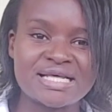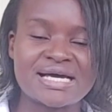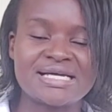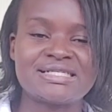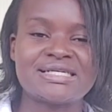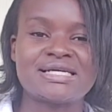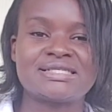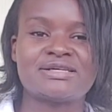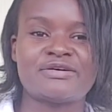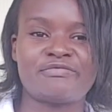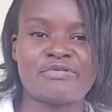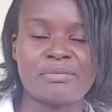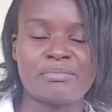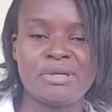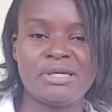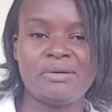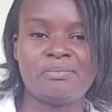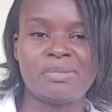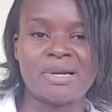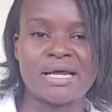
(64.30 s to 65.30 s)
that as a
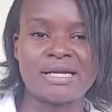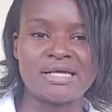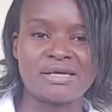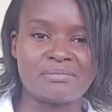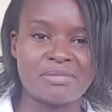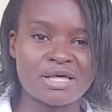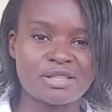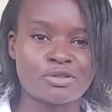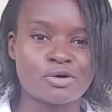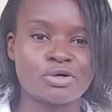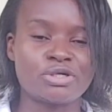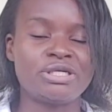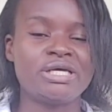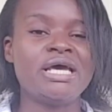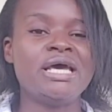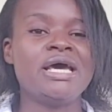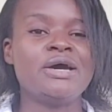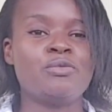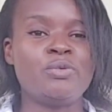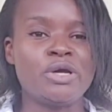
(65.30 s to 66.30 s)
family planning method
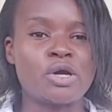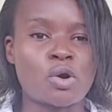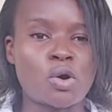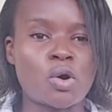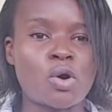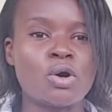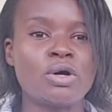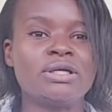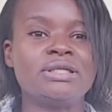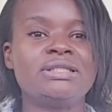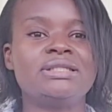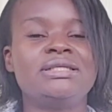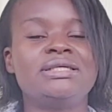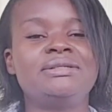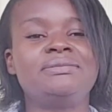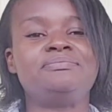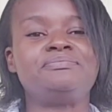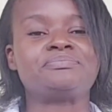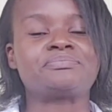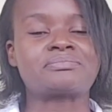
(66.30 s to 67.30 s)
we call
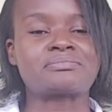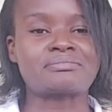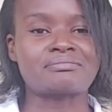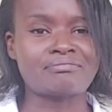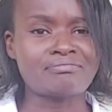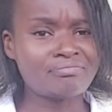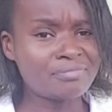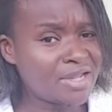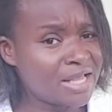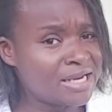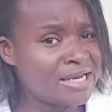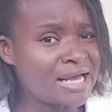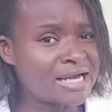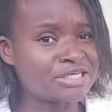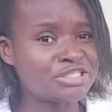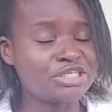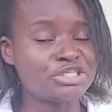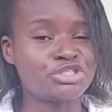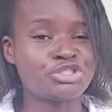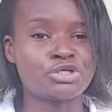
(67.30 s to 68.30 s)

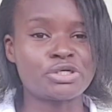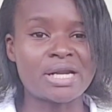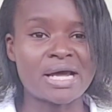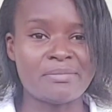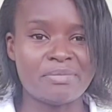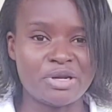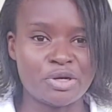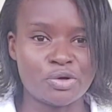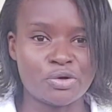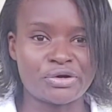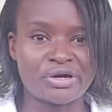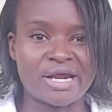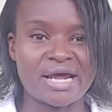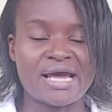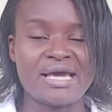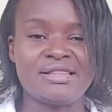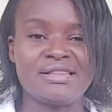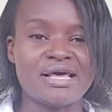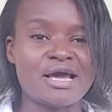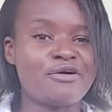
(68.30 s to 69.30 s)
lactation amenorrhea,
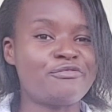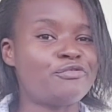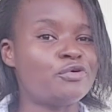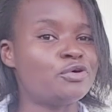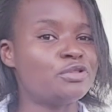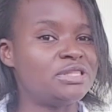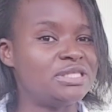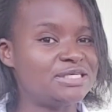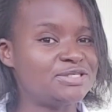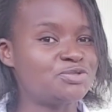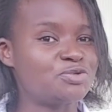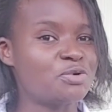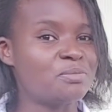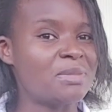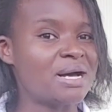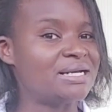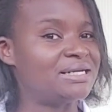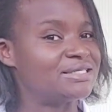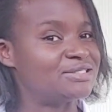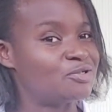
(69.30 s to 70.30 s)
and therefore this
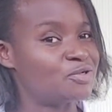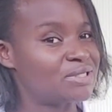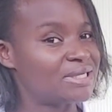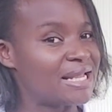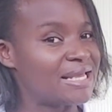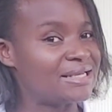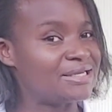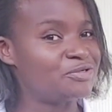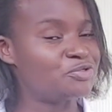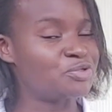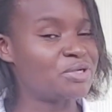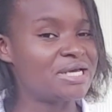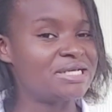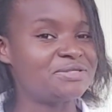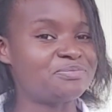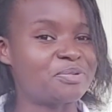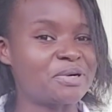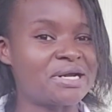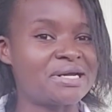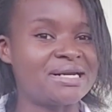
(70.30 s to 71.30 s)
woman is not likely to
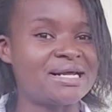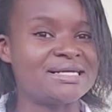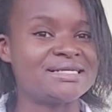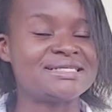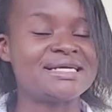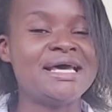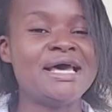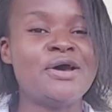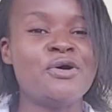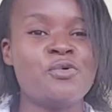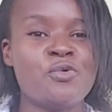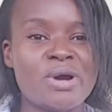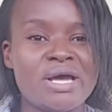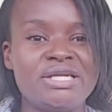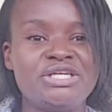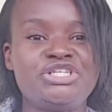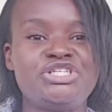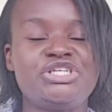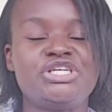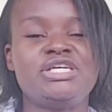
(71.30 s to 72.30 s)
get pregnant
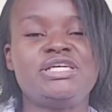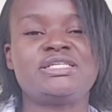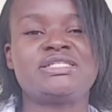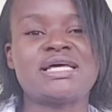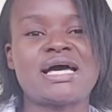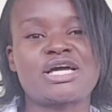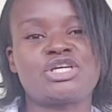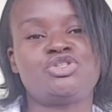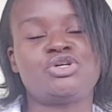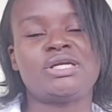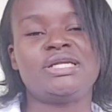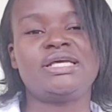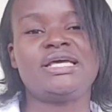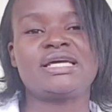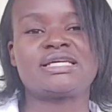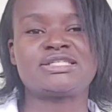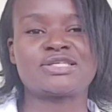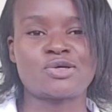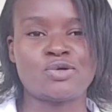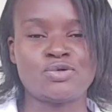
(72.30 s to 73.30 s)
when she is actually
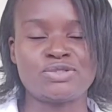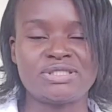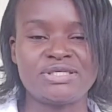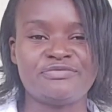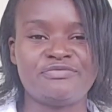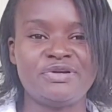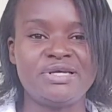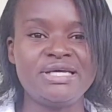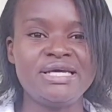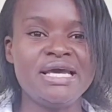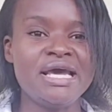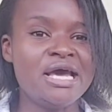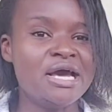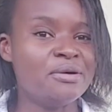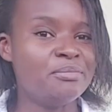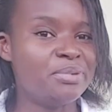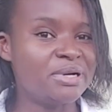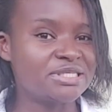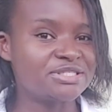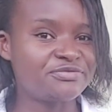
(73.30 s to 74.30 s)
exclusively
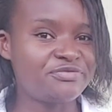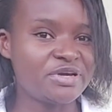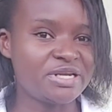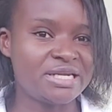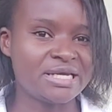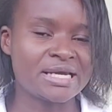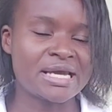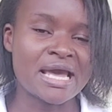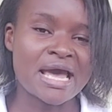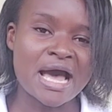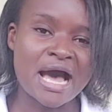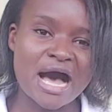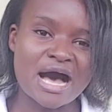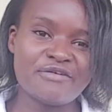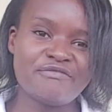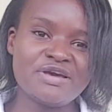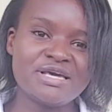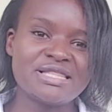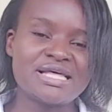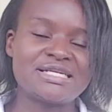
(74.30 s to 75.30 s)
breastfeeding.
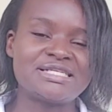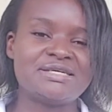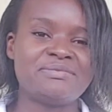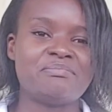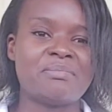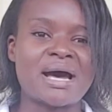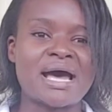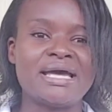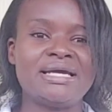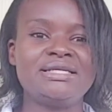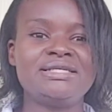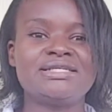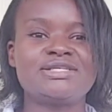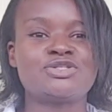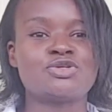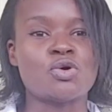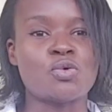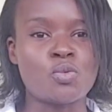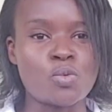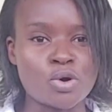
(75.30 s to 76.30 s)
Having that in mind,
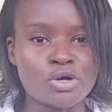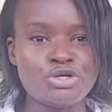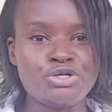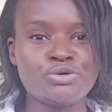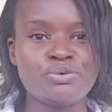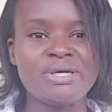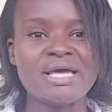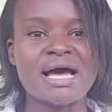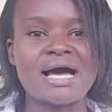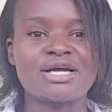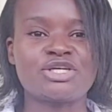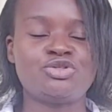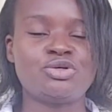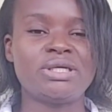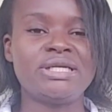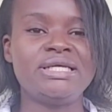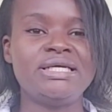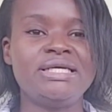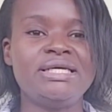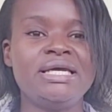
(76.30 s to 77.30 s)
so what do we
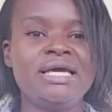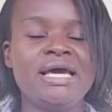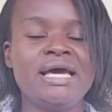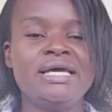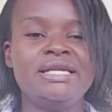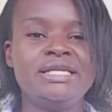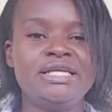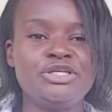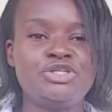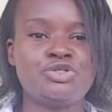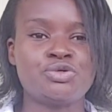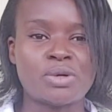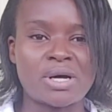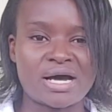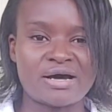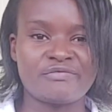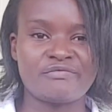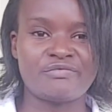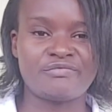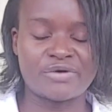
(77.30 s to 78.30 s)
actually need to
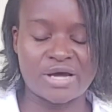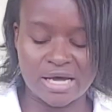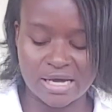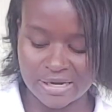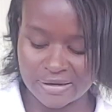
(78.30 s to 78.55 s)
have,